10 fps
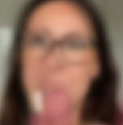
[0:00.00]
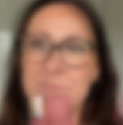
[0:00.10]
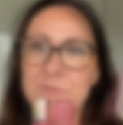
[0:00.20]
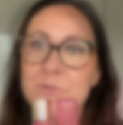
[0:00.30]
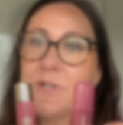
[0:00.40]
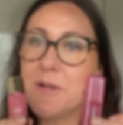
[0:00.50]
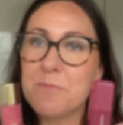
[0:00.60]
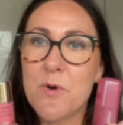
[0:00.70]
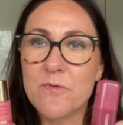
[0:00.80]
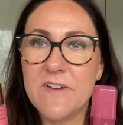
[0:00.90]
So you get
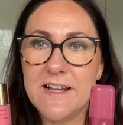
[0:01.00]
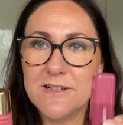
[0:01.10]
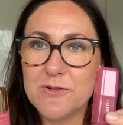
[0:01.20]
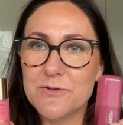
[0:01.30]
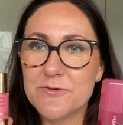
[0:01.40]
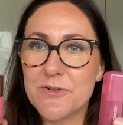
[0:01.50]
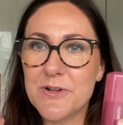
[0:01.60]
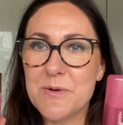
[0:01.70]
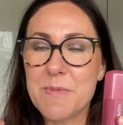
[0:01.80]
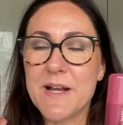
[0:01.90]
more value for
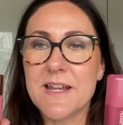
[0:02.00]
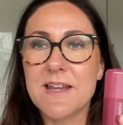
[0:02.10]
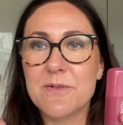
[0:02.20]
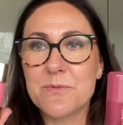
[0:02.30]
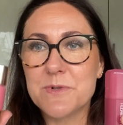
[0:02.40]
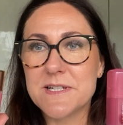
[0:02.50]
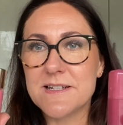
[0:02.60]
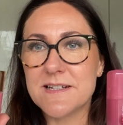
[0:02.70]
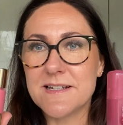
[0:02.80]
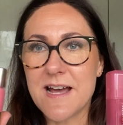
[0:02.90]
your money with
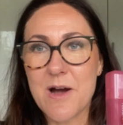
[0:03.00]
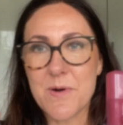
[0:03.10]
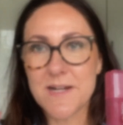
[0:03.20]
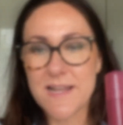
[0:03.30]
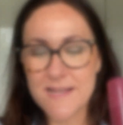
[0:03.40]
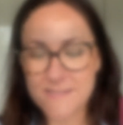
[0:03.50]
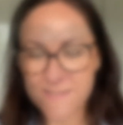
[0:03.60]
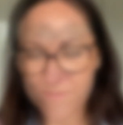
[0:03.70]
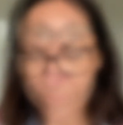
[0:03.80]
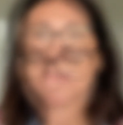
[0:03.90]
the
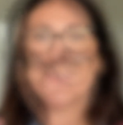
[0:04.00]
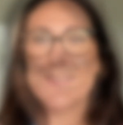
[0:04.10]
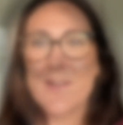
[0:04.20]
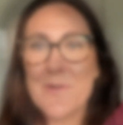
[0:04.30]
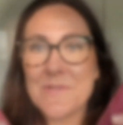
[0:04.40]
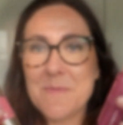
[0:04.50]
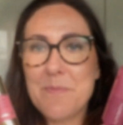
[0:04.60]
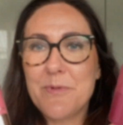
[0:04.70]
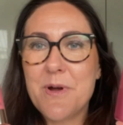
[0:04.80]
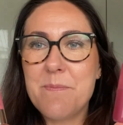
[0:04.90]
Hourglass. So the
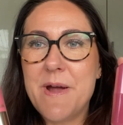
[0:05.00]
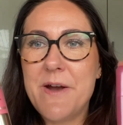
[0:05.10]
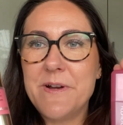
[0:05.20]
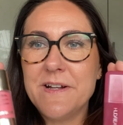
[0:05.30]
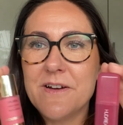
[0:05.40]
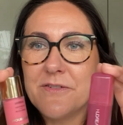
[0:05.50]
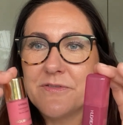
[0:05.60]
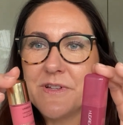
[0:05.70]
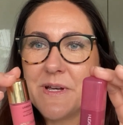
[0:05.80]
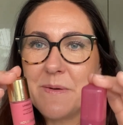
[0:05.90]
comparing
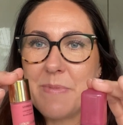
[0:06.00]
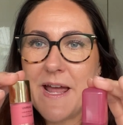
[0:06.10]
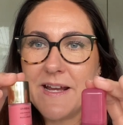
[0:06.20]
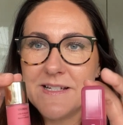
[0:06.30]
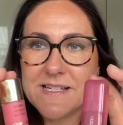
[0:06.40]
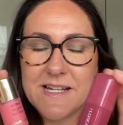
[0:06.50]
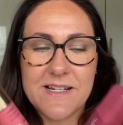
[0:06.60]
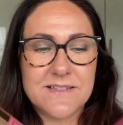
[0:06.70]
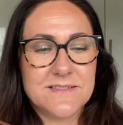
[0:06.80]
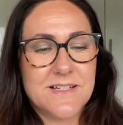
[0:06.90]
of the
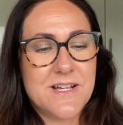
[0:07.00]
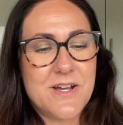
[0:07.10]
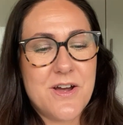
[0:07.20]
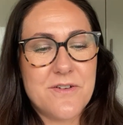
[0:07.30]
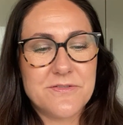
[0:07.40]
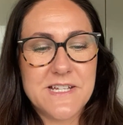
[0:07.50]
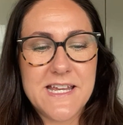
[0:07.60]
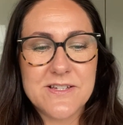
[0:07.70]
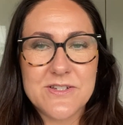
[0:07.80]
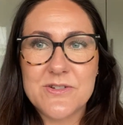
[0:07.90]
packaging of
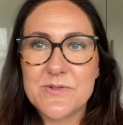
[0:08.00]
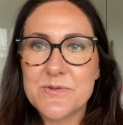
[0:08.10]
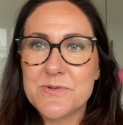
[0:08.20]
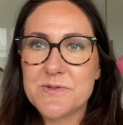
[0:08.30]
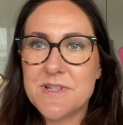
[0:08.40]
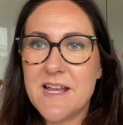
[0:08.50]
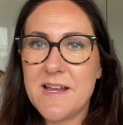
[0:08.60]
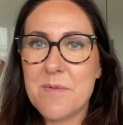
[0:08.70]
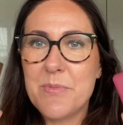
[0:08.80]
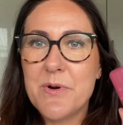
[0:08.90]
these two, they
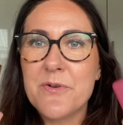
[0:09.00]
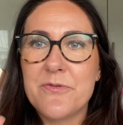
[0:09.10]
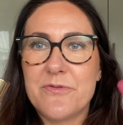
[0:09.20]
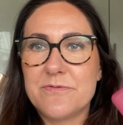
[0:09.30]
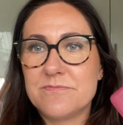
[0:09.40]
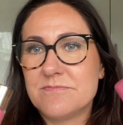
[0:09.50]
are both